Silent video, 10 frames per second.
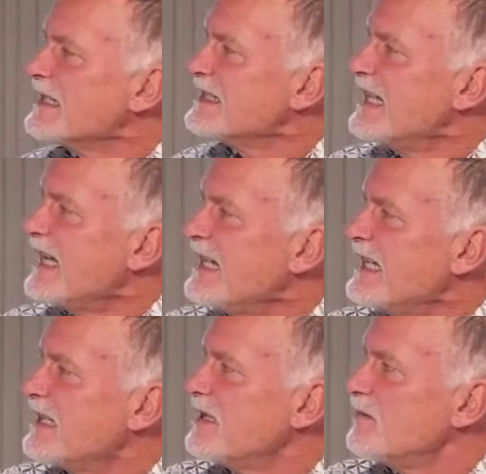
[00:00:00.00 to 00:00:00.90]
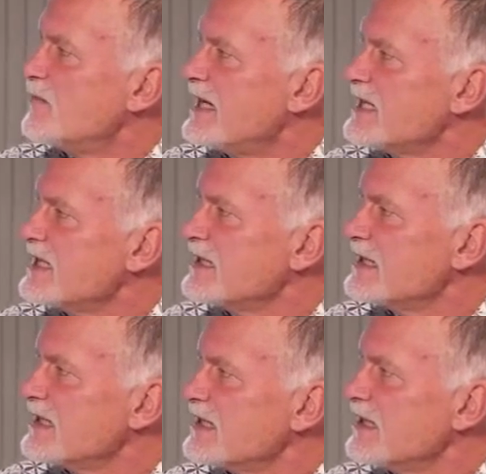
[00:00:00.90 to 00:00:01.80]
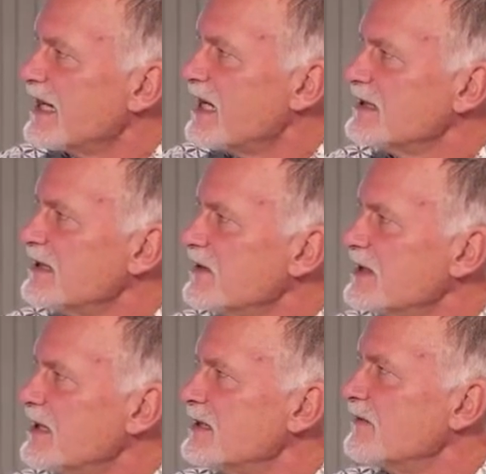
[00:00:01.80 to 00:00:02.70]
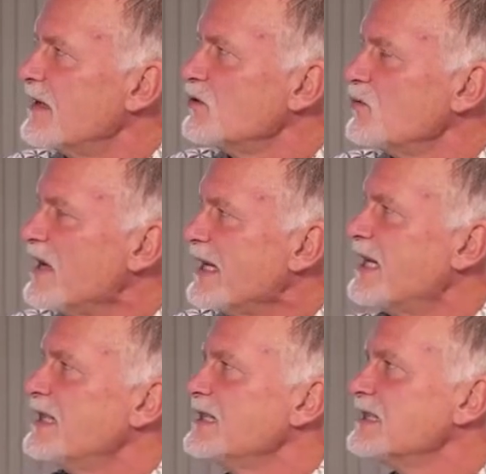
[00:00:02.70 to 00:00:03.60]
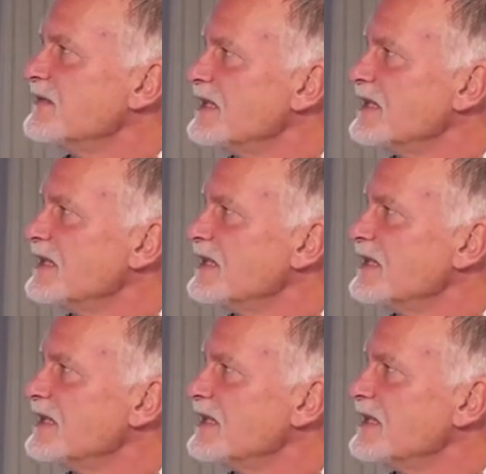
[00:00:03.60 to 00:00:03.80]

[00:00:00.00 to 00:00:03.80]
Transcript: Then merging the relativity and quantum mechanics,